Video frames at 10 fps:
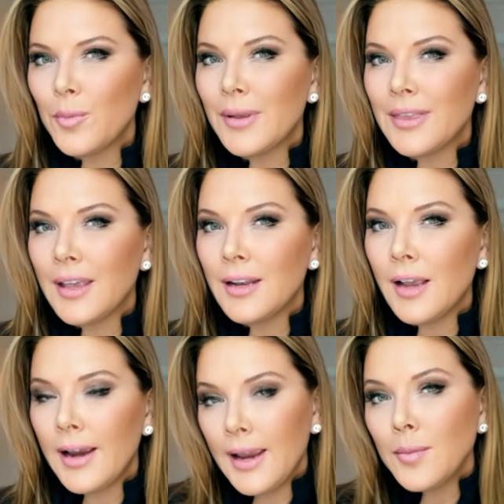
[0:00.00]
but that
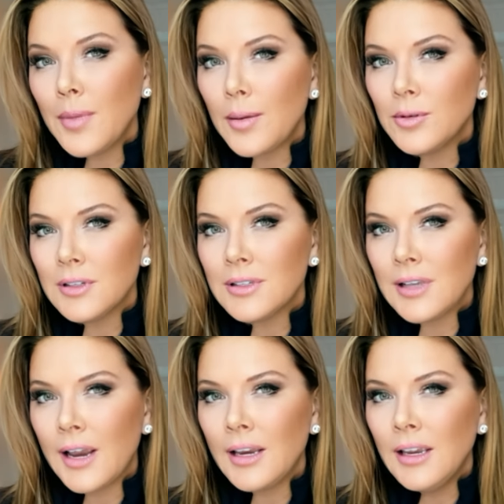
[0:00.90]
I am able to
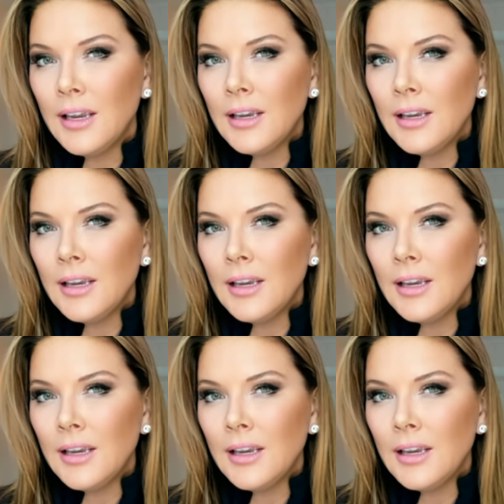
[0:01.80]
say